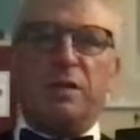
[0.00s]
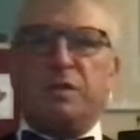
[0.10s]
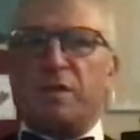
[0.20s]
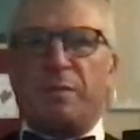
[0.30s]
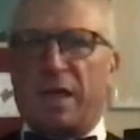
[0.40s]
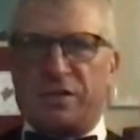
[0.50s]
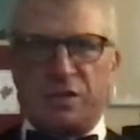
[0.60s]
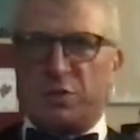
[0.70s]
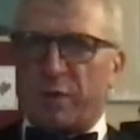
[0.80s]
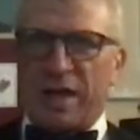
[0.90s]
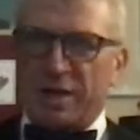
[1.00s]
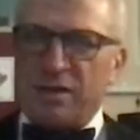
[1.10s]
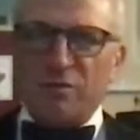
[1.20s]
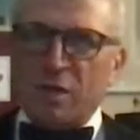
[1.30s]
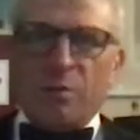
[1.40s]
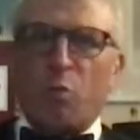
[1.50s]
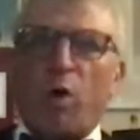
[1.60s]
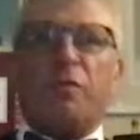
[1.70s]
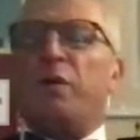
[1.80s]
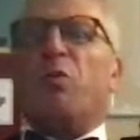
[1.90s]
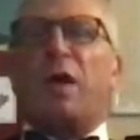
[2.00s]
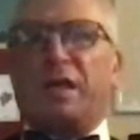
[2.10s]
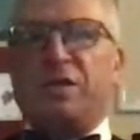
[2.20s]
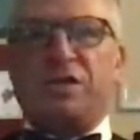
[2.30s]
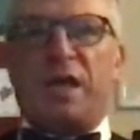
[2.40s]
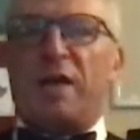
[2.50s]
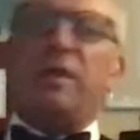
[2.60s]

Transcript: in some cases, read more than one each day.